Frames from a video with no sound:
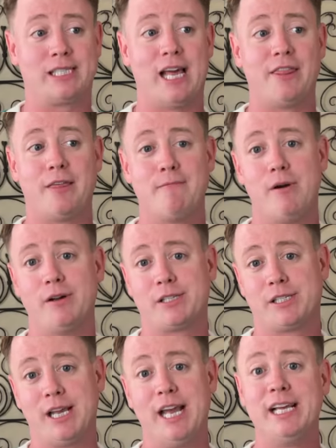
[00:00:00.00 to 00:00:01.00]

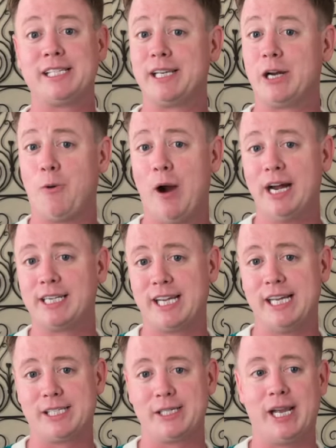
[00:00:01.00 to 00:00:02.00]
Lanthimos is an acquired
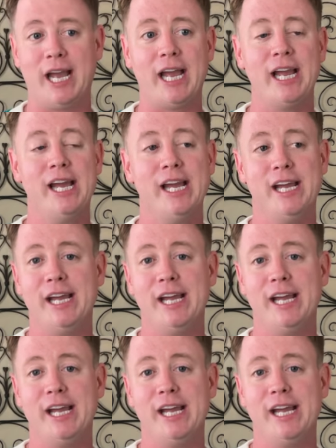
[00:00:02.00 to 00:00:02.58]
taste, okay?